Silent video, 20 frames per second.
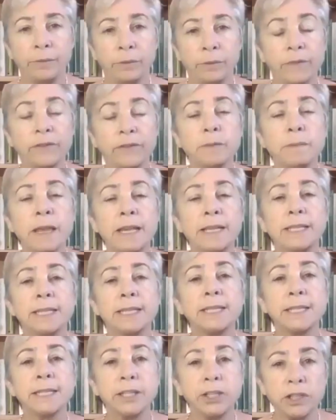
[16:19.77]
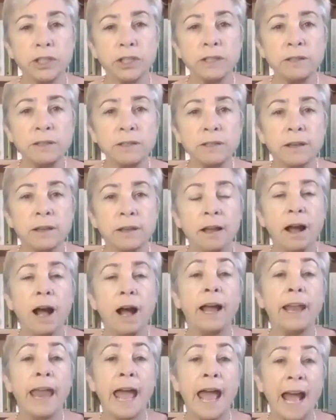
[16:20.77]
You have to make decisions
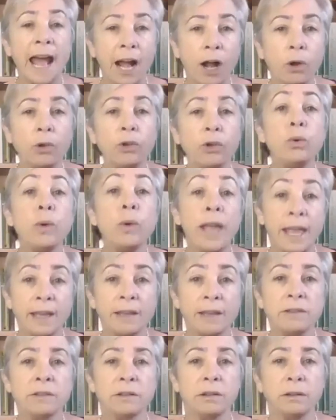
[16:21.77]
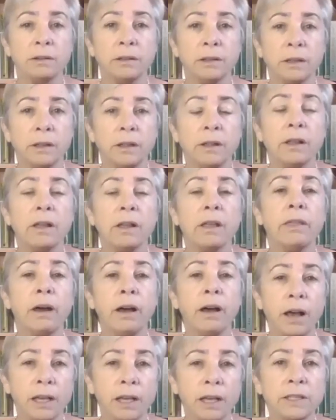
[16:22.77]
on how you handle the
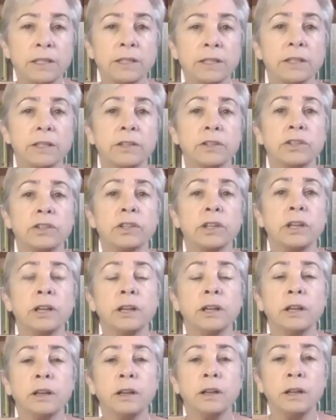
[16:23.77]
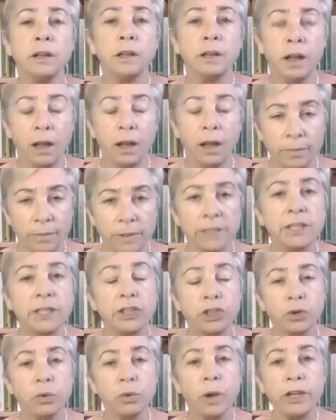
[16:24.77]
hostage
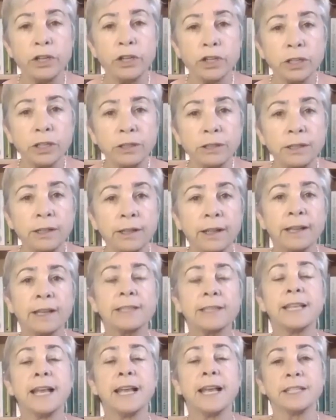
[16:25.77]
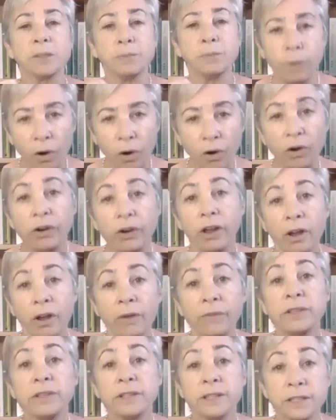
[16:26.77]
situation, because that's part
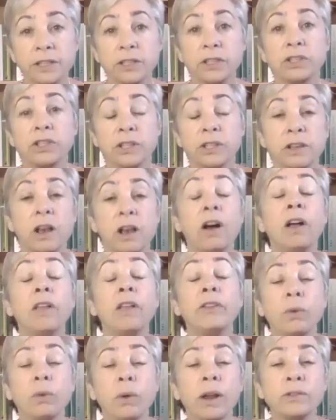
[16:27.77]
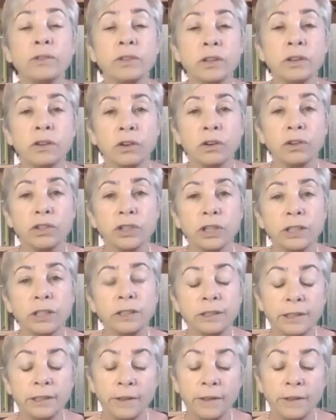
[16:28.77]
of the decisions on the ground incursion.